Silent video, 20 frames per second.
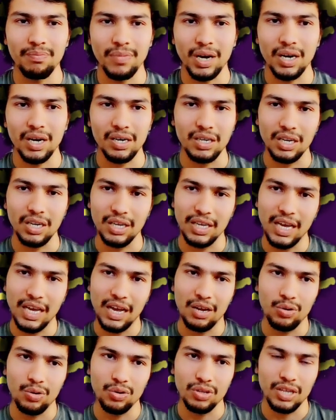But
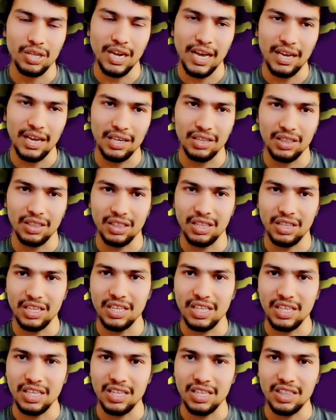yeah, looks like
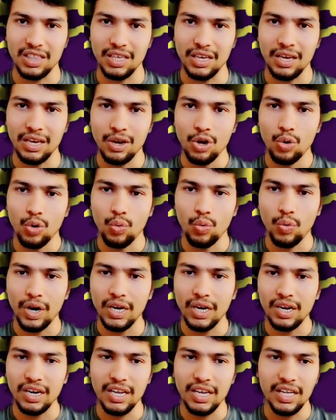this is the
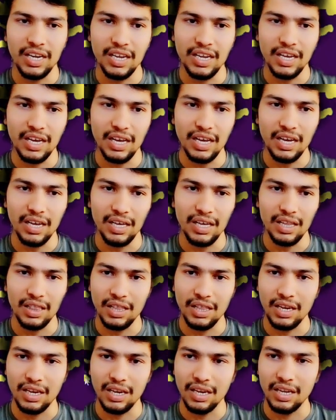water area,
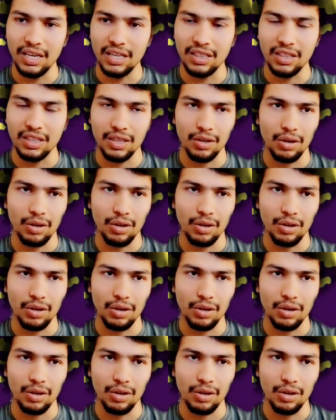and then it's